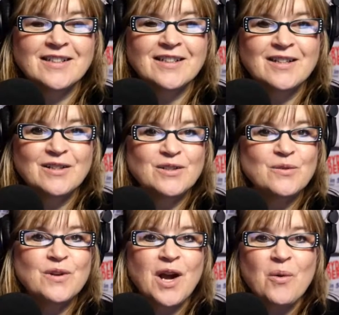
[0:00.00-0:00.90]
Do
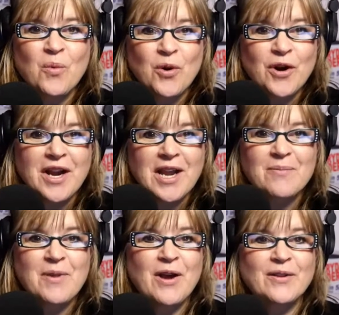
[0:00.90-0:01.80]
not worry
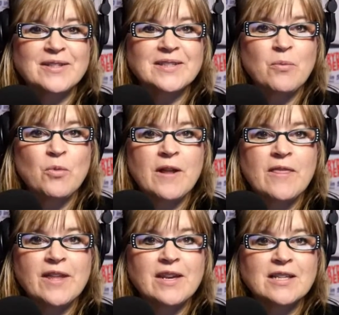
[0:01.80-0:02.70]
about someone
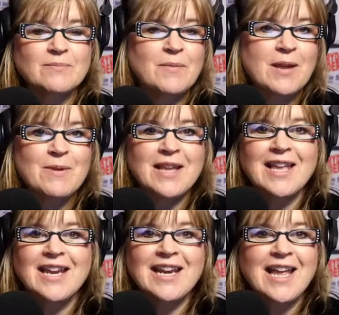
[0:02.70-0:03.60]
that is maybe
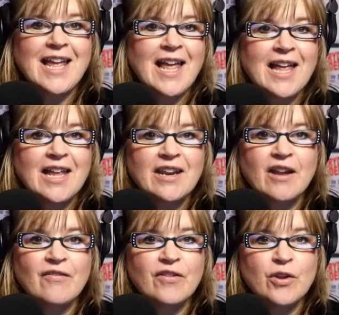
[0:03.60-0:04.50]
getting ahead
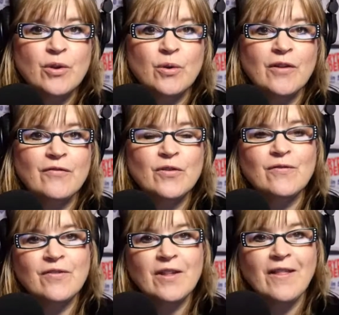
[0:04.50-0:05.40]
of you if you
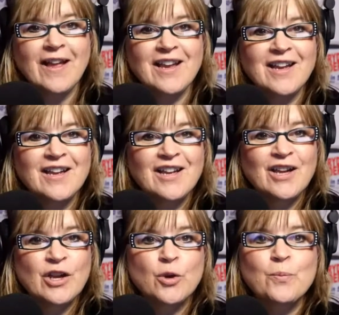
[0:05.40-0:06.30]
feel like
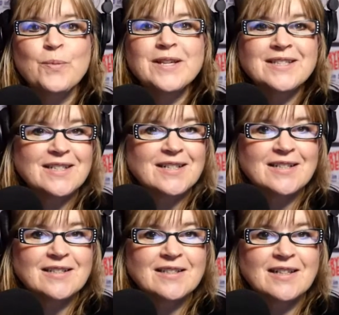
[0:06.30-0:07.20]
your
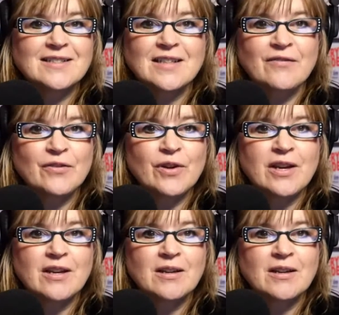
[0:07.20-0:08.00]
business is suffering